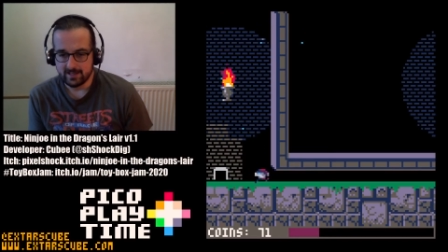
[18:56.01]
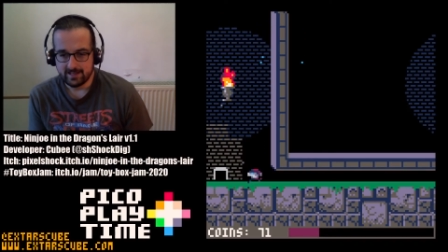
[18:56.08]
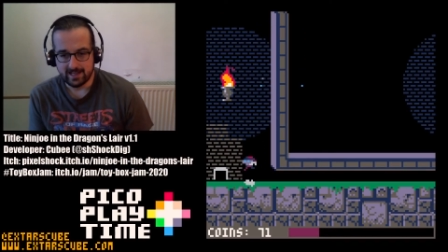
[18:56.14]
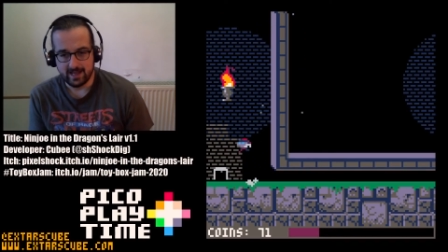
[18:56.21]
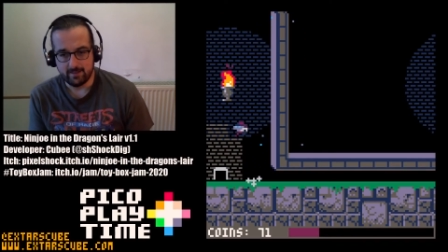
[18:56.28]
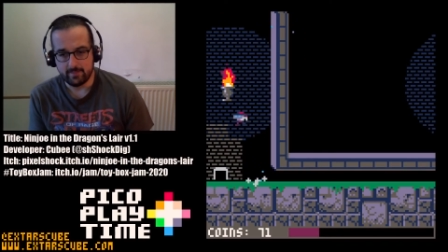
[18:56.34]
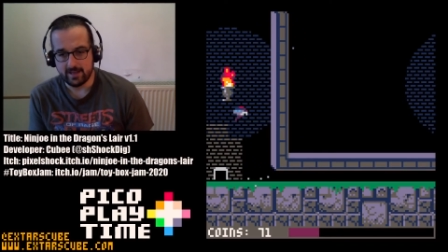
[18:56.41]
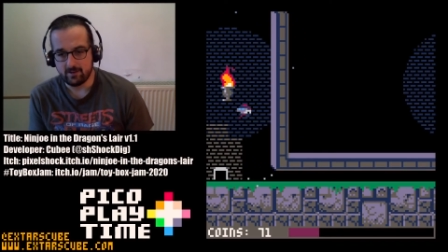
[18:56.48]

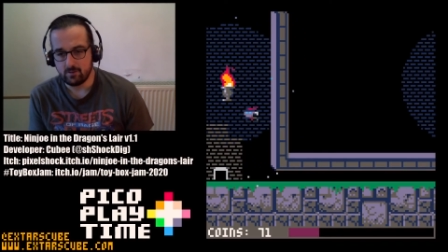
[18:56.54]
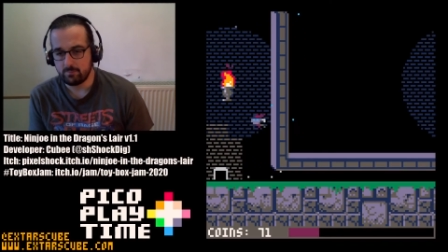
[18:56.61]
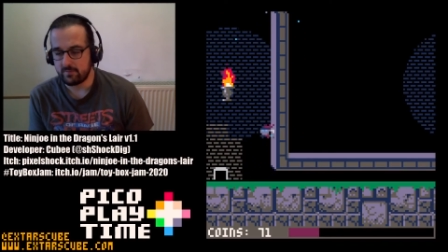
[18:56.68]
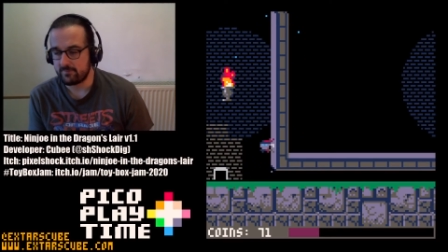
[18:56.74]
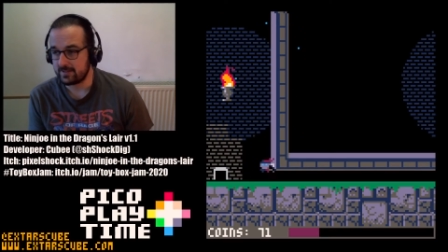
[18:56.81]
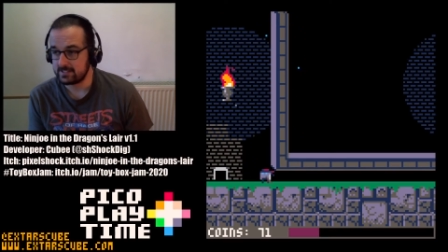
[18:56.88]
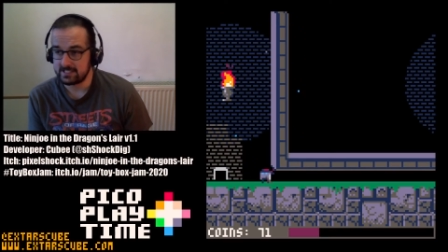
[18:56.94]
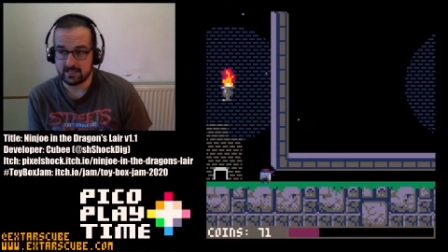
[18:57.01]
It would be
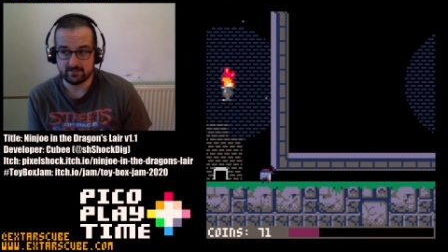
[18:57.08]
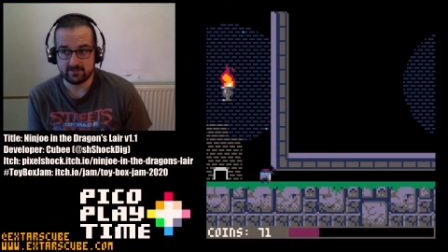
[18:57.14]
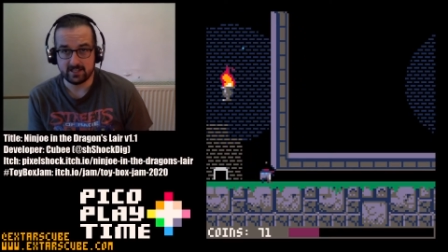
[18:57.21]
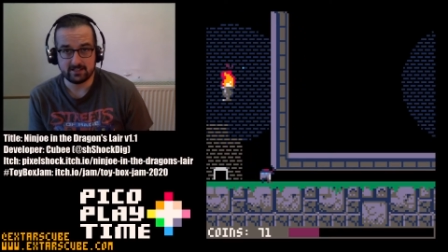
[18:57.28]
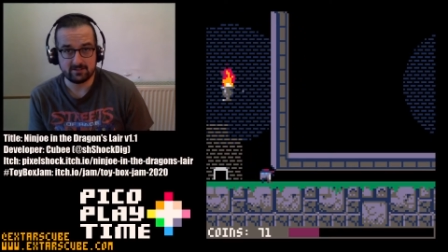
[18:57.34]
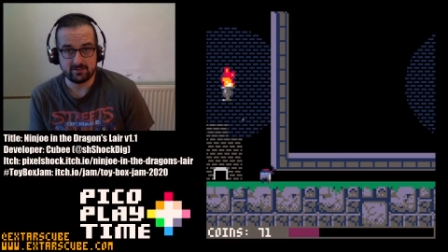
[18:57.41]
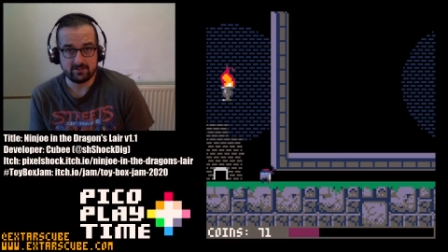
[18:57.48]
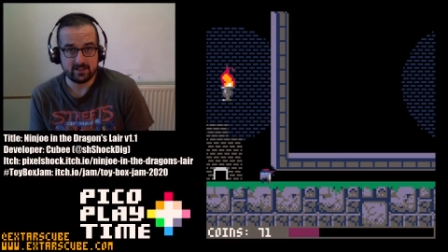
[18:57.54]

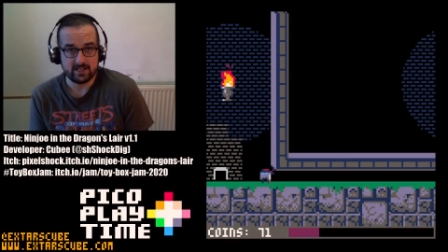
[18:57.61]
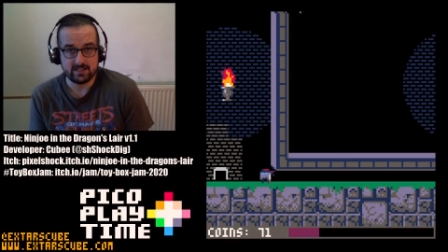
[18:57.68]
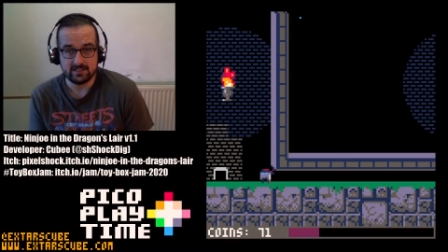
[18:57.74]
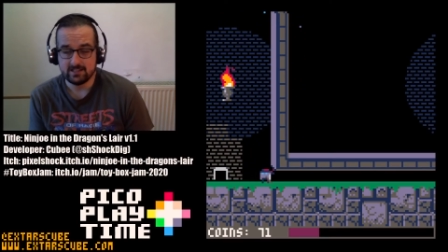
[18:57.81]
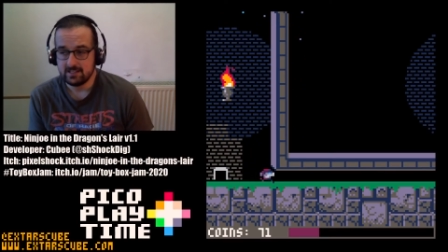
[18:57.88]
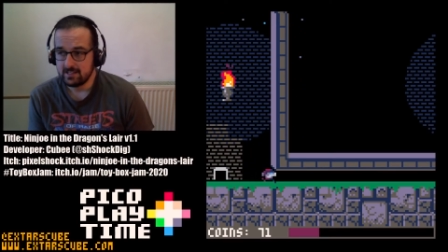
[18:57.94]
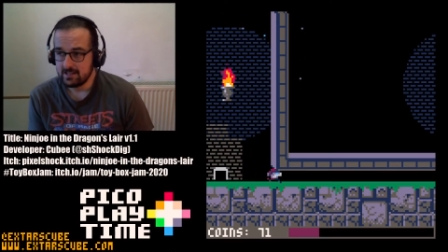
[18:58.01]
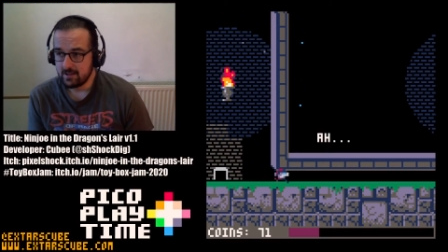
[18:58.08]
fantastic to
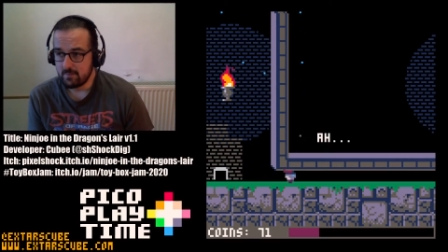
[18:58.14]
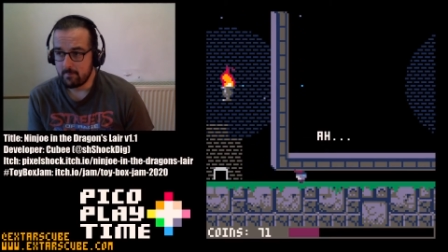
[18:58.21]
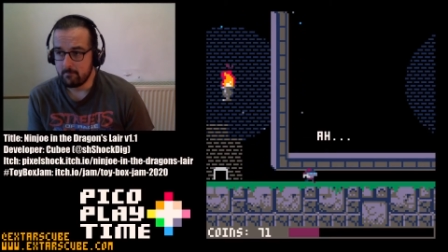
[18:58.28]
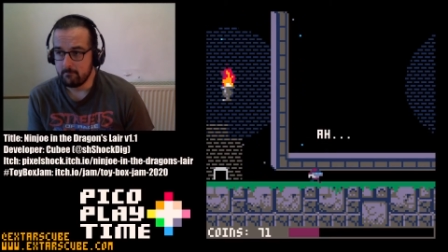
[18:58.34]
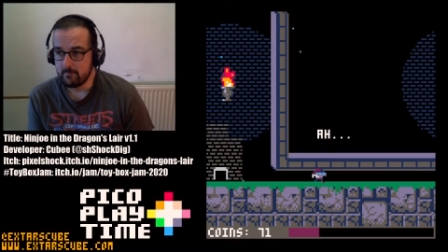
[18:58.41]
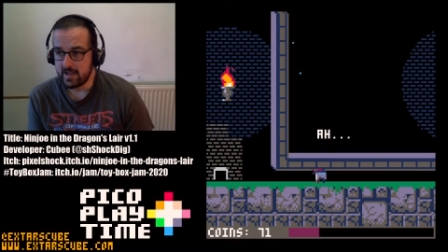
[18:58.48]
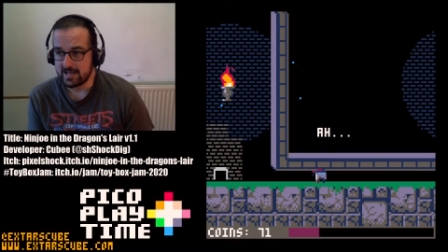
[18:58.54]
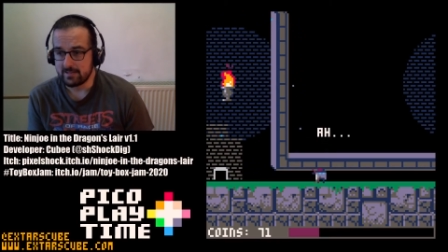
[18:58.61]
see
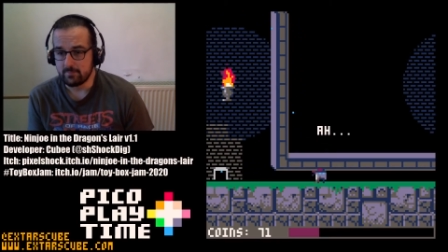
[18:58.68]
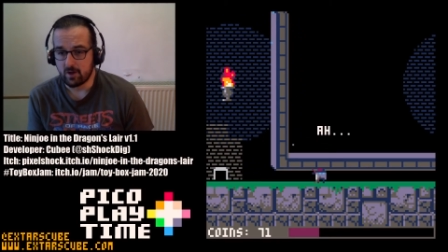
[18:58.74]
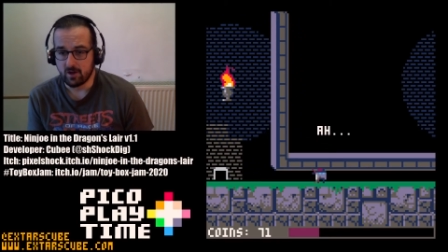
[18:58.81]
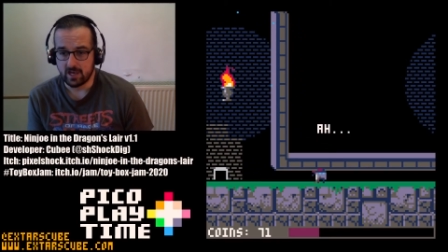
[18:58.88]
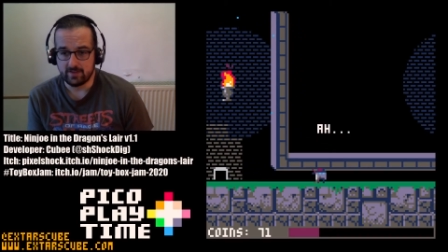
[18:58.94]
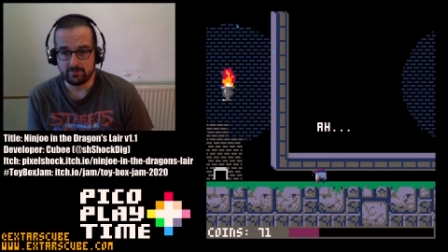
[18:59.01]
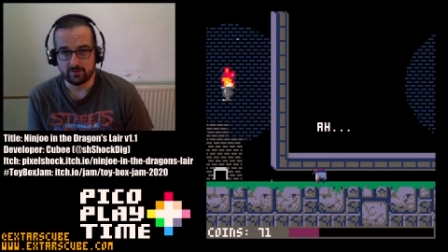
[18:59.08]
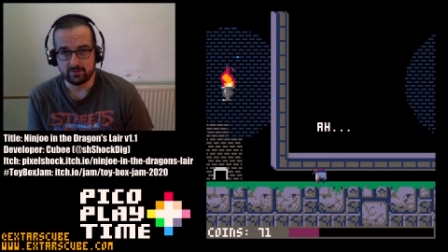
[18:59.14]
many more
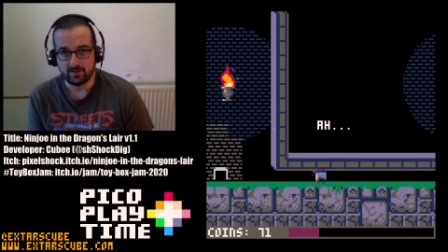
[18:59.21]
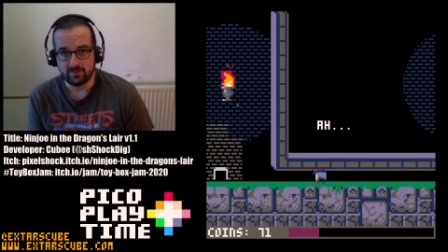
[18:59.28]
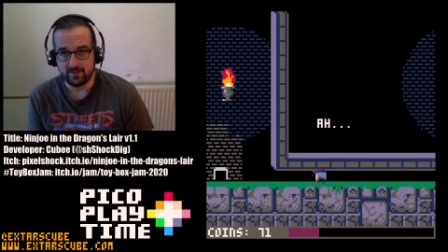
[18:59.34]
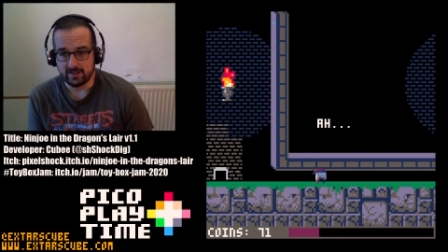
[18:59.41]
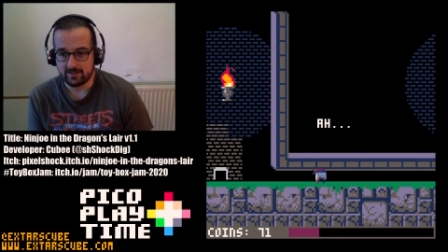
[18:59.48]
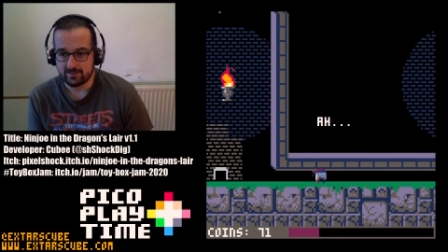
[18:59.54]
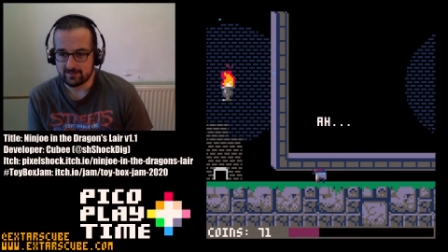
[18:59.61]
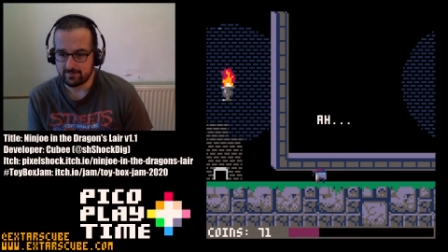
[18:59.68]
levels on
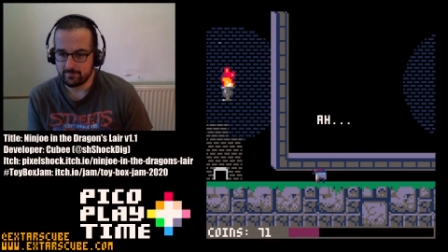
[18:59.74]
this.